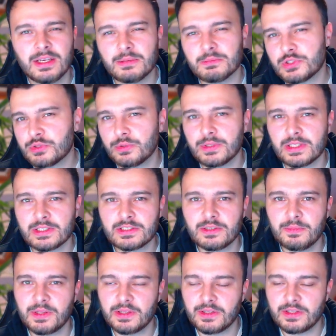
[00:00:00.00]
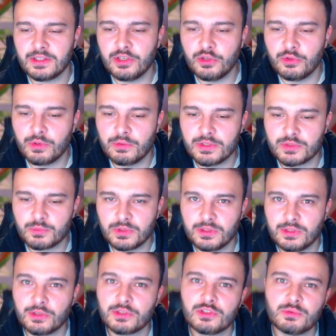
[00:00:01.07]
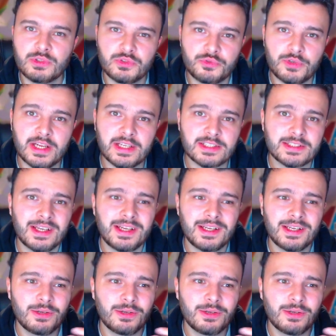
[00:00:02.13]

I'm sure that's something that the new owners will look to address.